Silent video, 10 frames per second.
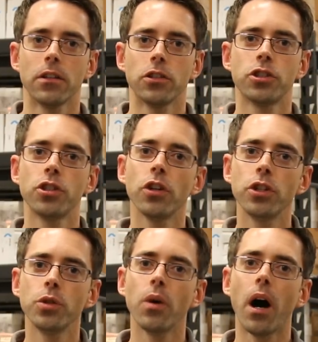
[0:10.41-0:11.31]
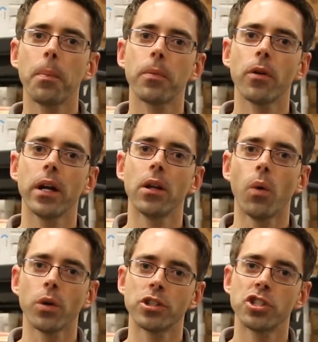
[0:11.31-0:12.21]
Should you upgrade
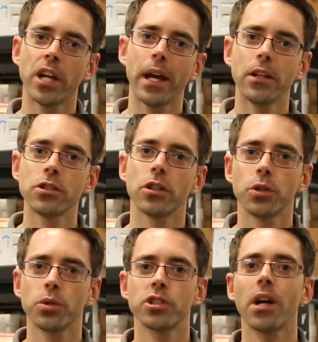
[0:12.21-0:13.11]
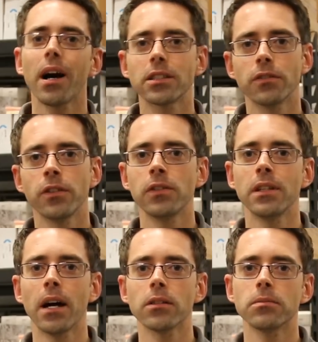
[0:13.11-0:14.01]
or change your shocks at
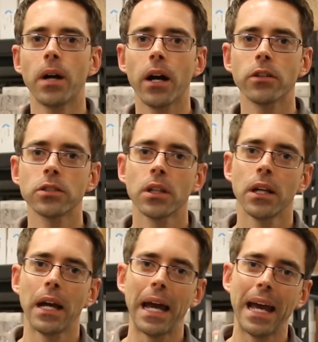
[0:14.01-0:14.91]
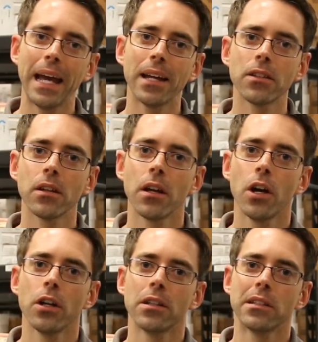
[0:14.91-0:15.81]
50,000 miles? And
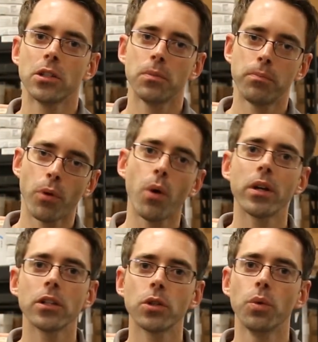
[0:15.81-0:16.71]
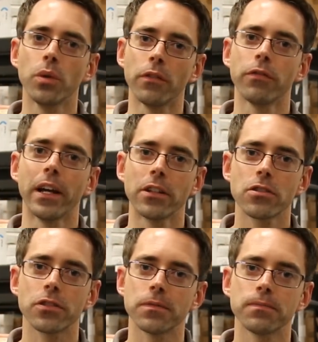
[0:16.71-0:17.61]
broken coolant
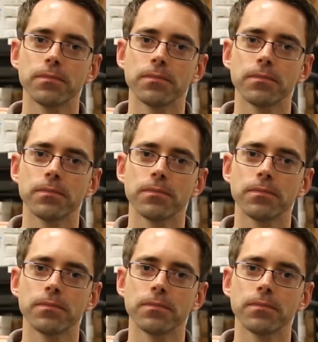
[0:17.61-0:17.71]
flanges.